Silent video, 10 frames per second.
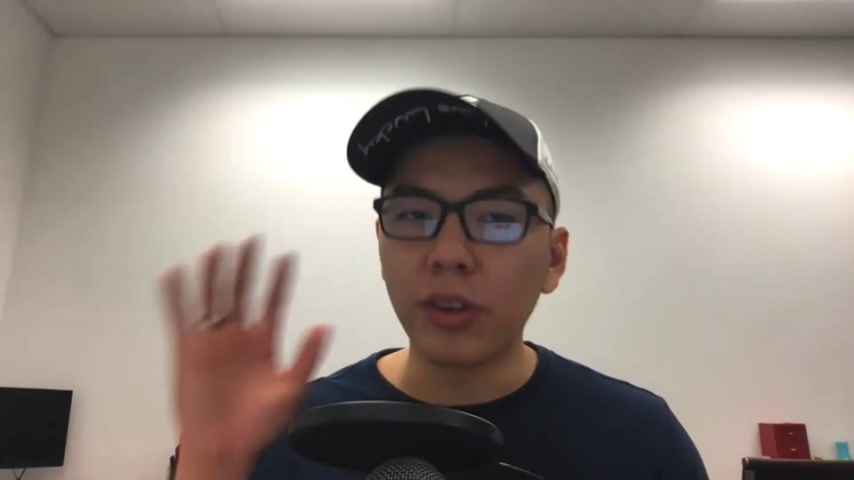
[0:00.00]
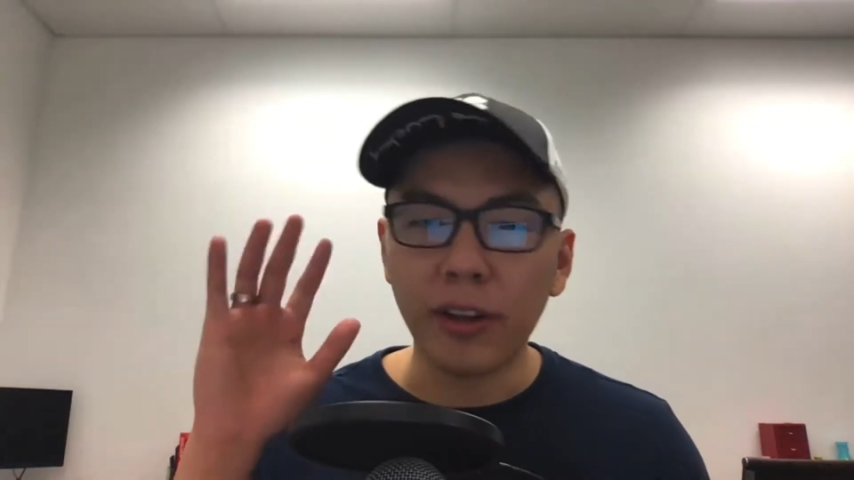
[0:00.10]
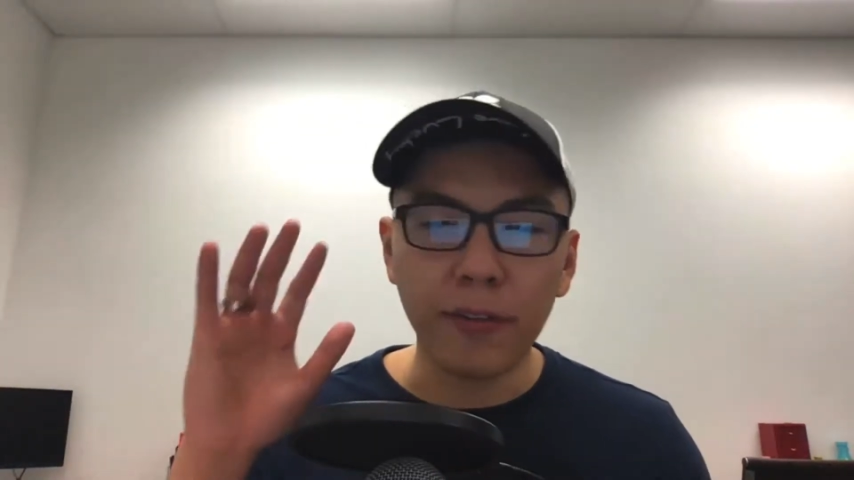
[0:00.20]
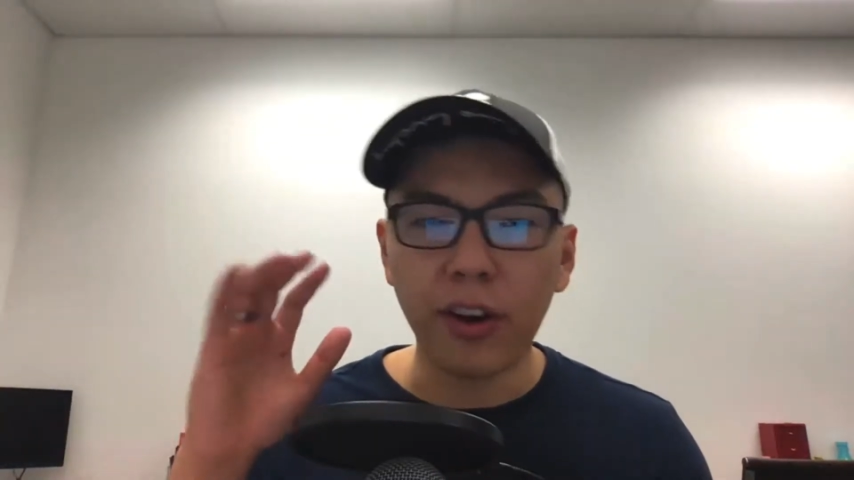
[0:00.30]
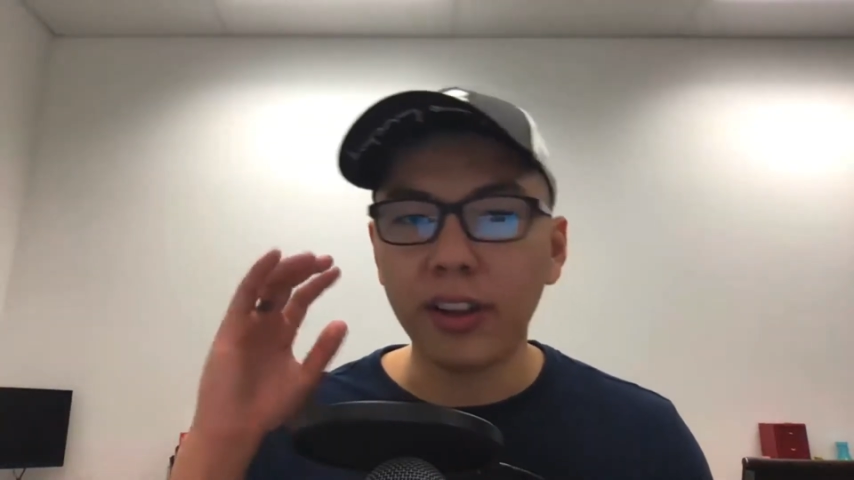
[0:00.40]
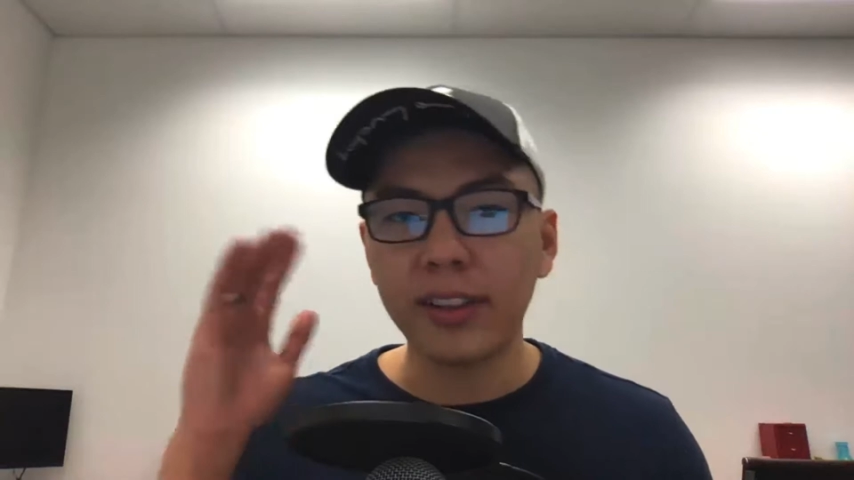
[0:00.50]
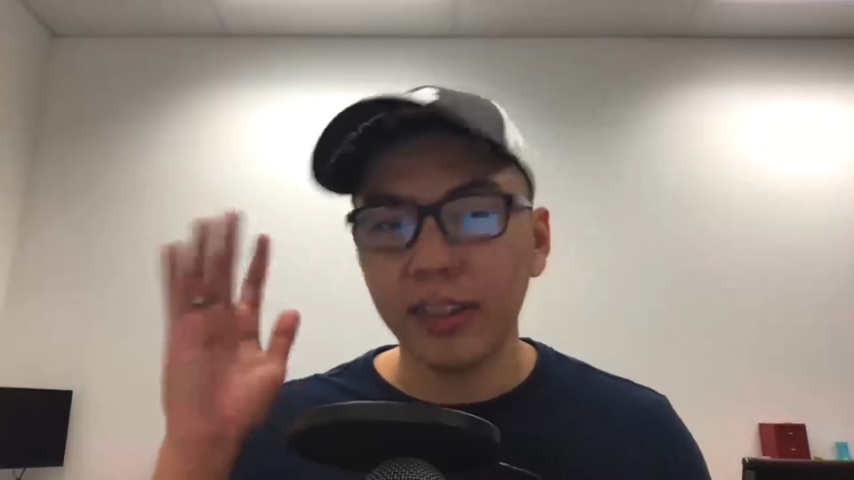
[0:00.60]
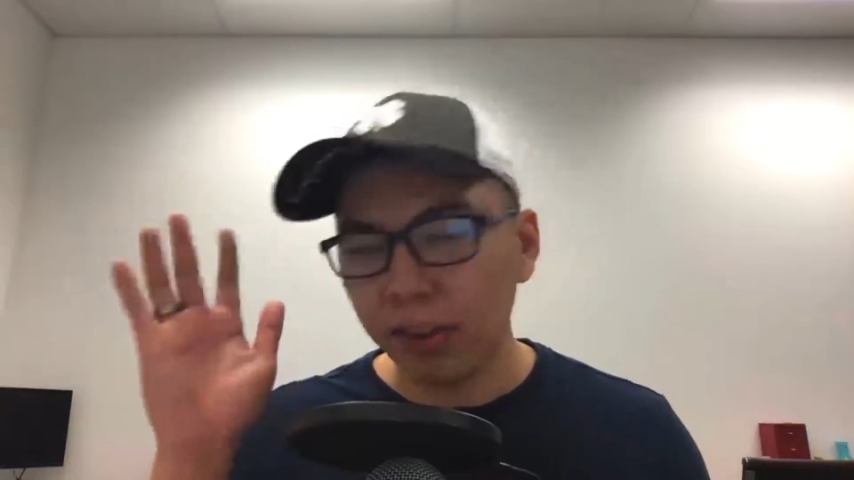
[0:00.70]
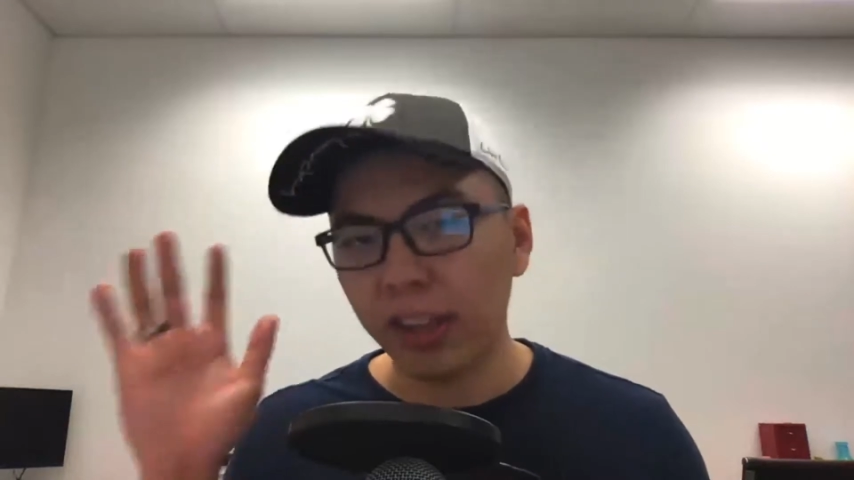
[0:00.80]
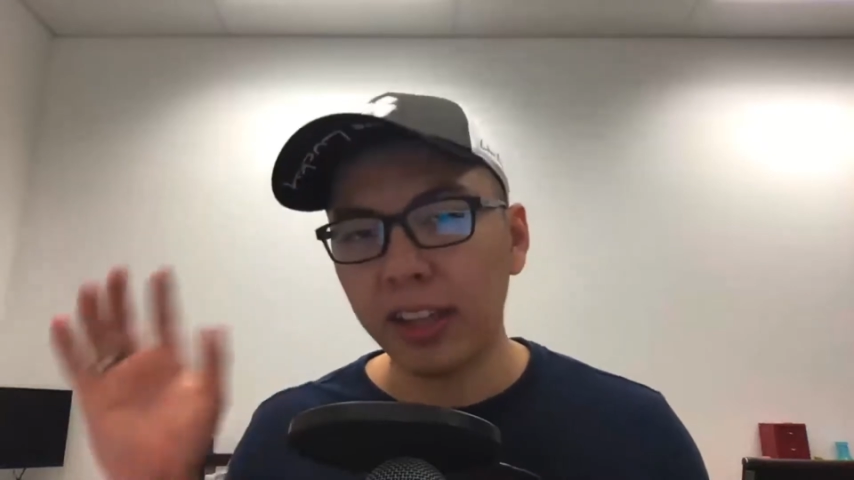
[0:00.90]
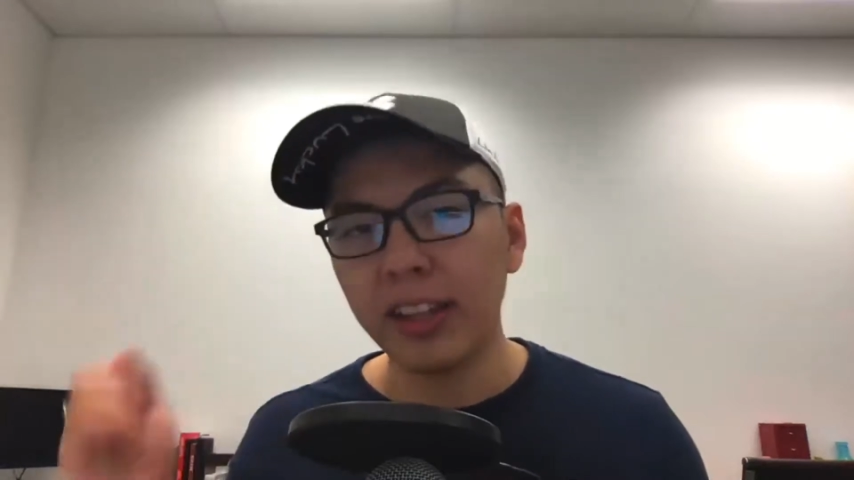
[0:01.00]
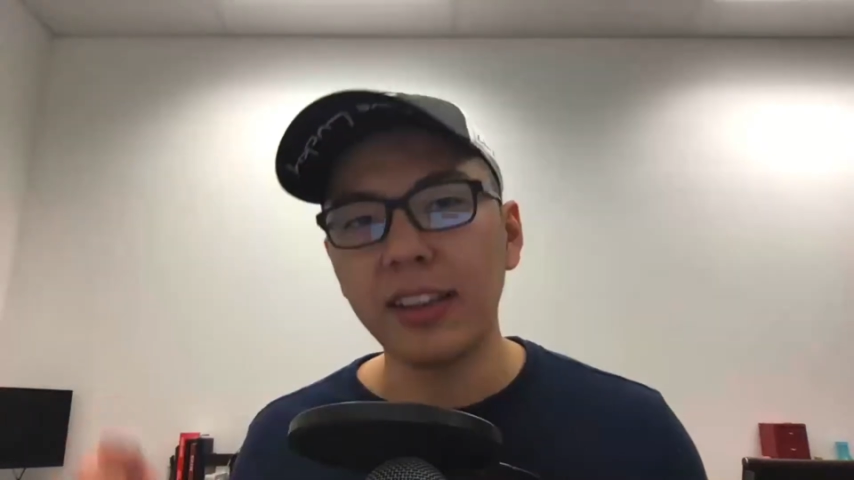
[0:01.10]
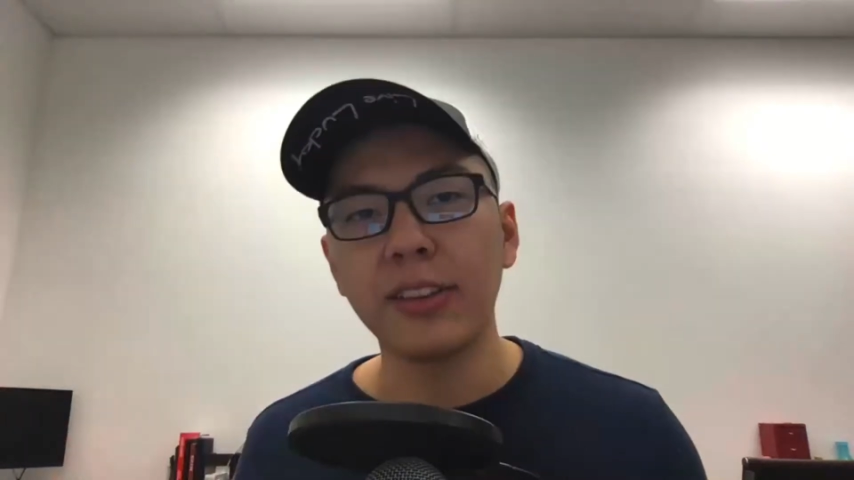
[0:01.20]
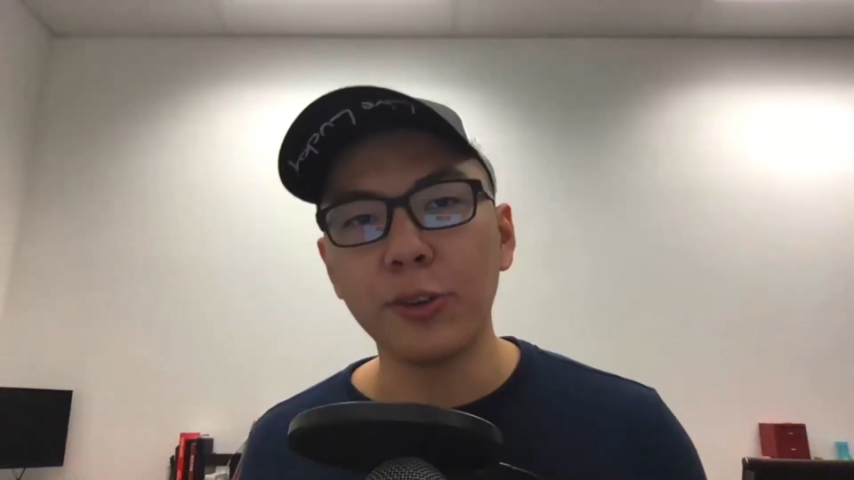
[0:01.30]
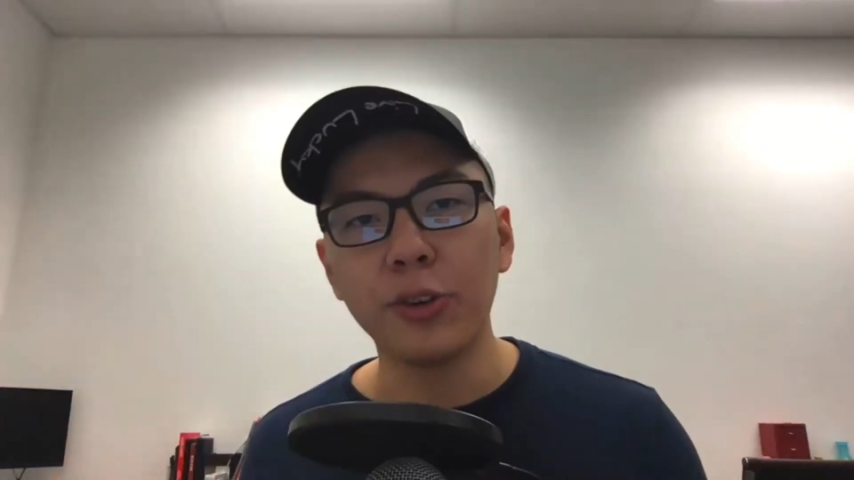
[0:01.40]
The voice, okay, this
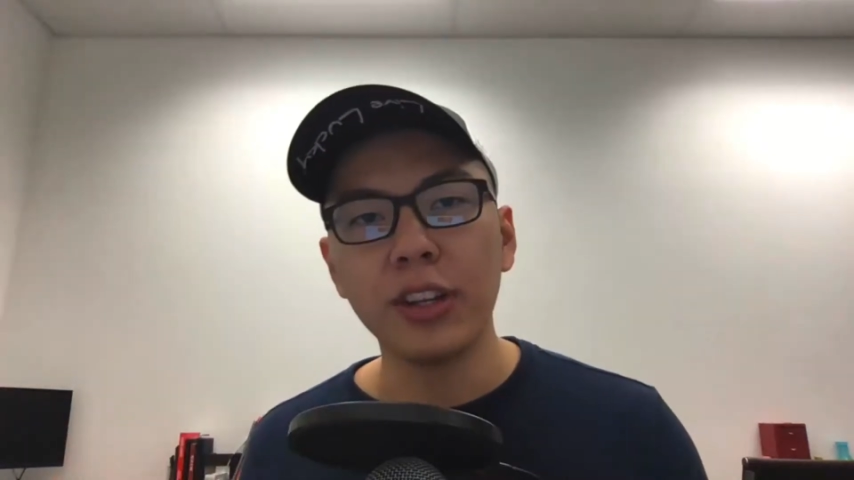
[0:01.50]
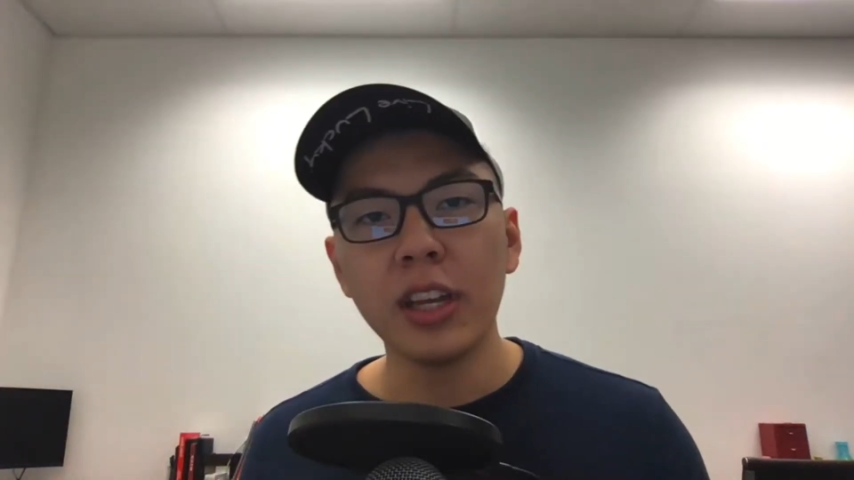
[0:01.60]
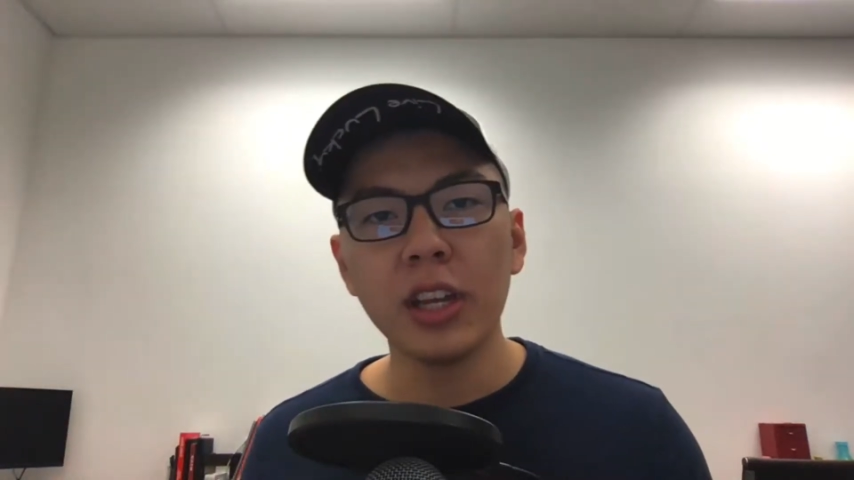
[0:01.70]
is good.